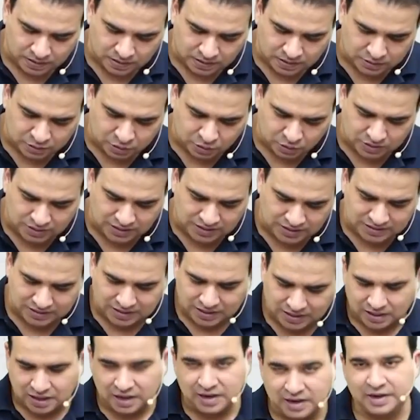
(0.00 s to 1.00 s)
So these are the
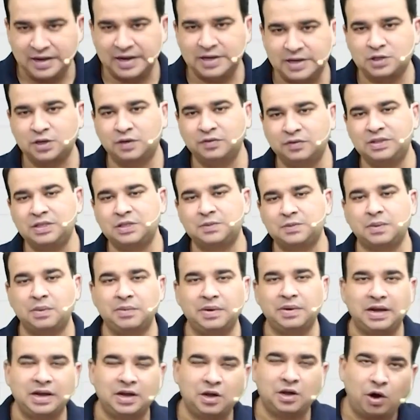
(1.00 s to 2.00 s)
contents of the
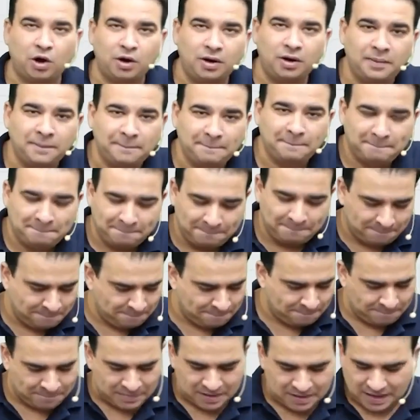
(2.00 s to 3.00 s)
spermatic cord.
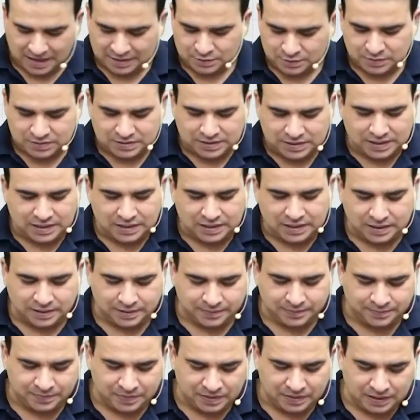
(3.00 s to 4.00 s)
As we said,
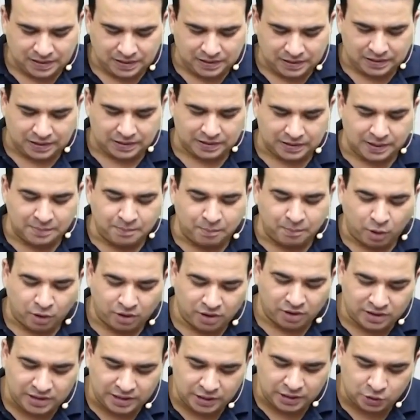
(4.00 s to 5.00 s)
the
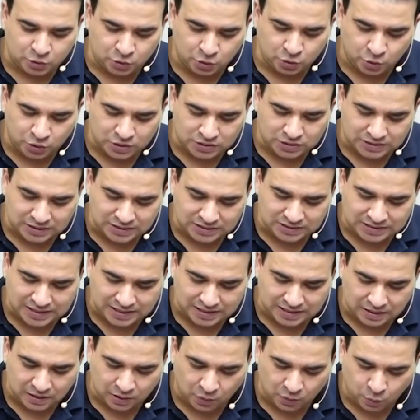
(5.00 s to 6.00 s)
important thing to know is this,
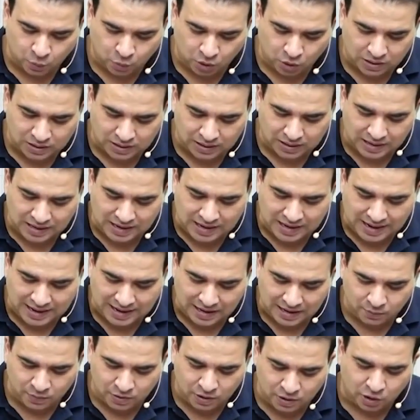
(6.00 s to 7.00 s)
that what
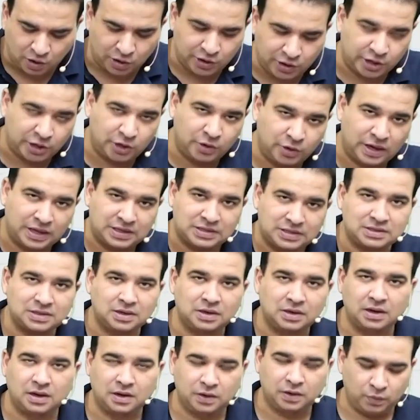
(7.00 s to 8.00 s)
layer will continue as
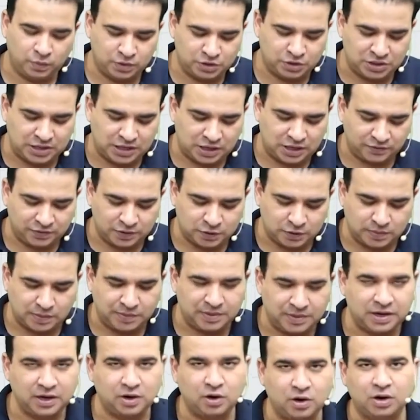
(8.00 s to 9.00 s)
which layer of the
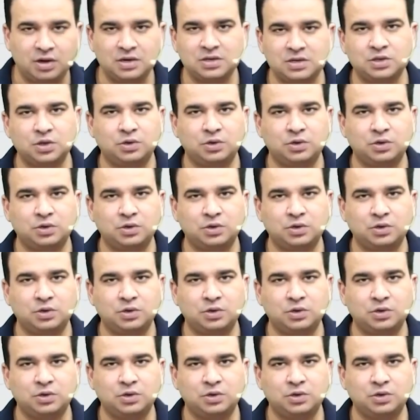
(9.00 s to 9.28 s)
spermatic cord.